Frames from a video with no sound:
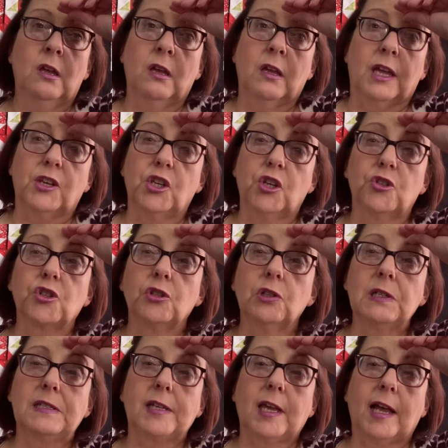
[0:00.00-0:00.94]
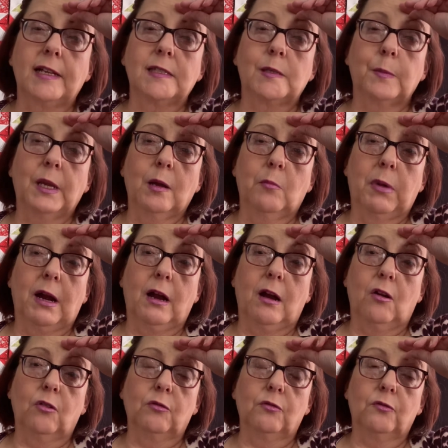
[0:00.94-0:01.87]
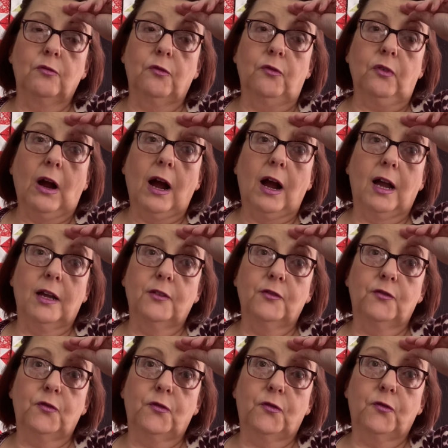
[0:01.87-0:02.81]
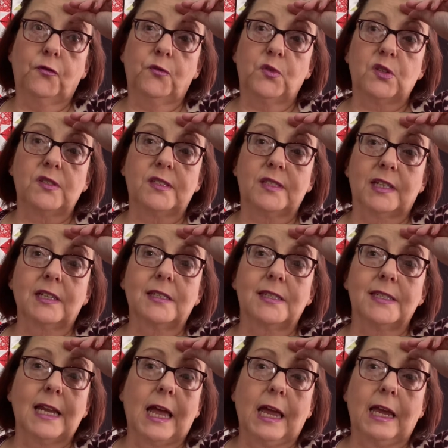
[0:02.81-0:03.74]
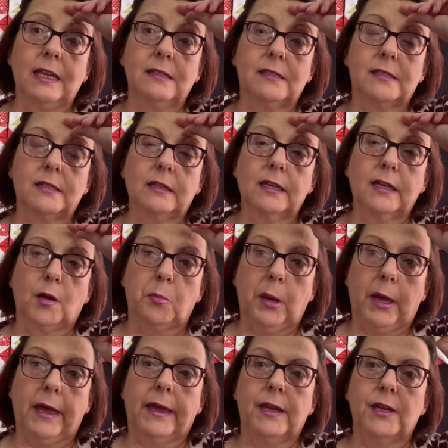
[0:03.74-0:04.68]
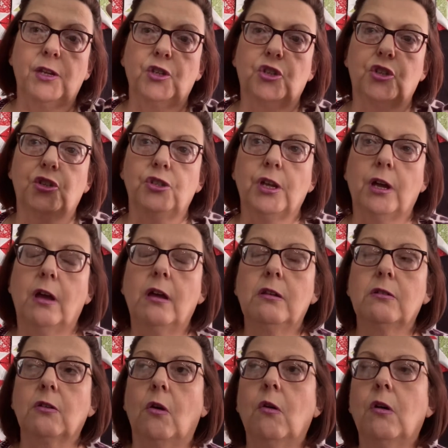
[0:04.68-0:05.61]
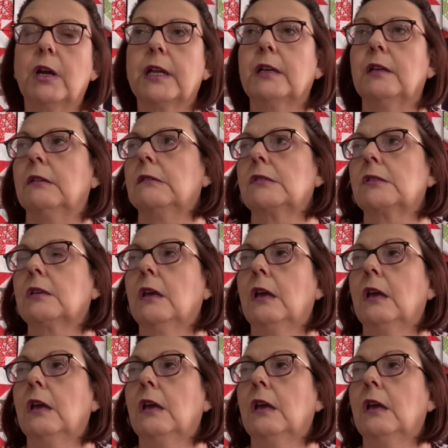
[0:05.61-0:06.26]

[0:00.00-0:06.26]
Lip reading: it usually takes me about 5 to 6 days to get a page done on it.